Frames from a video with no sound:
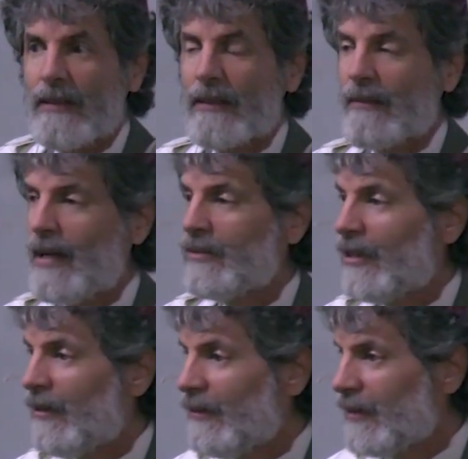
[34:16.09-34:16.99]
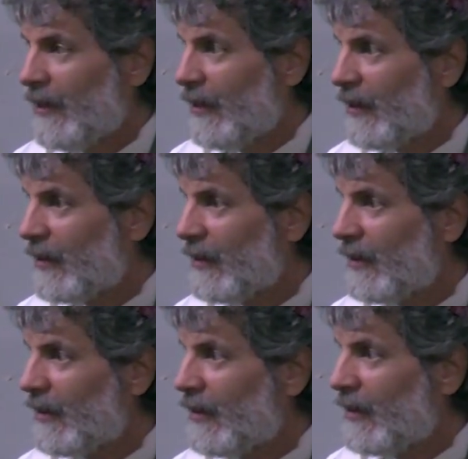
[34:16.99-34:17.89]
crowns on our teeth.
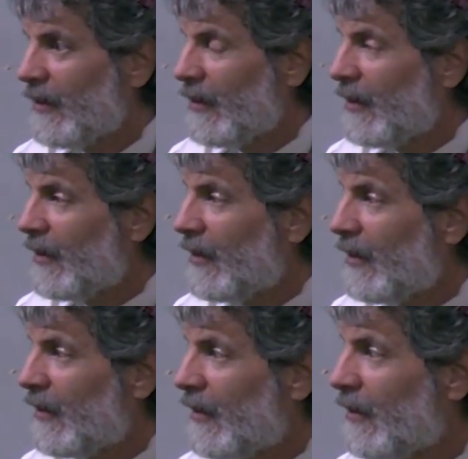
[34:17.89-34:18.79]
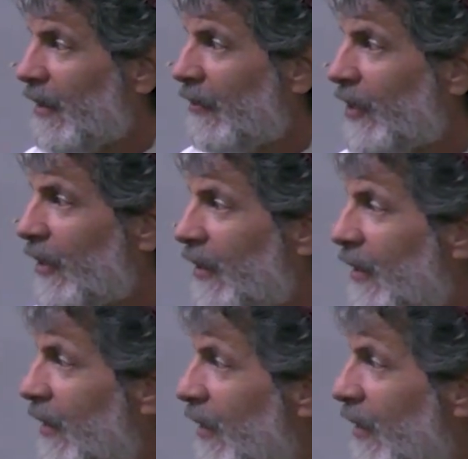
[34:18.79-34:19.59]
You have to